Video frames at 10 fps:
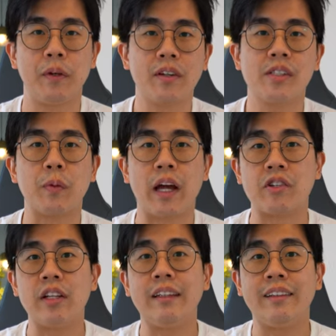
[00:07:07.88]
because you will
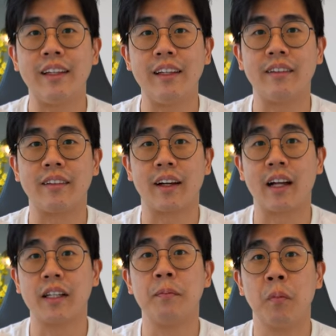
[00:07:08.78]
actually need the
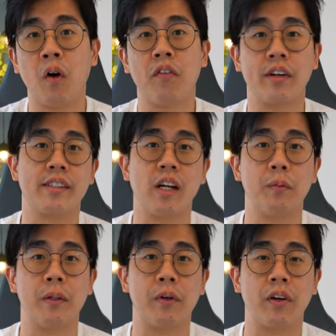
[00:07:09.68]
cutter more for the
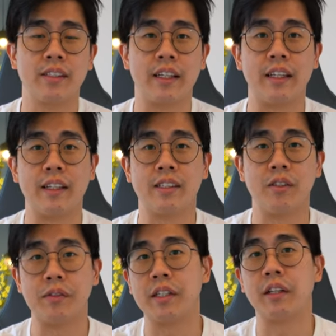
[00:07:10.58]
Xiaomi because it is
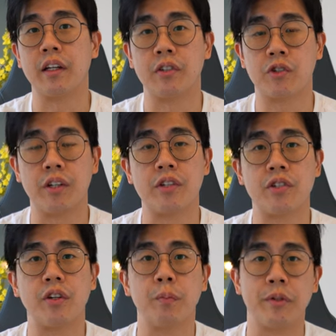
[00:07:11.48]
using the
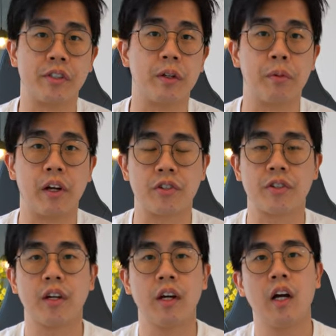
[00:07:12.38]
traditional Bristol
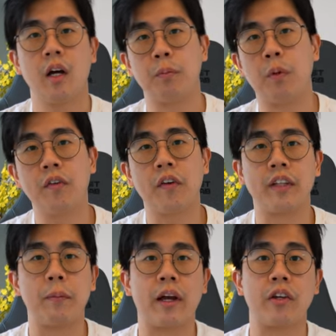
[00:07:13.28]
brush. Both of
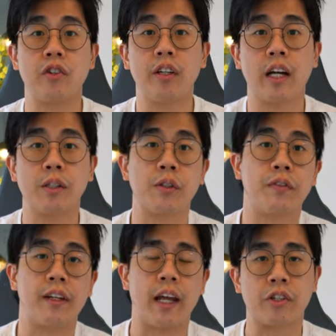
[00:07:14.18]
their packaging comes with
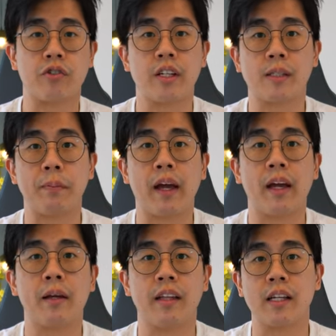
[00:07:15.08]
an extra
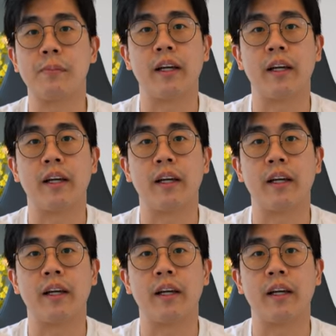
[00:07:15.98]
spare dust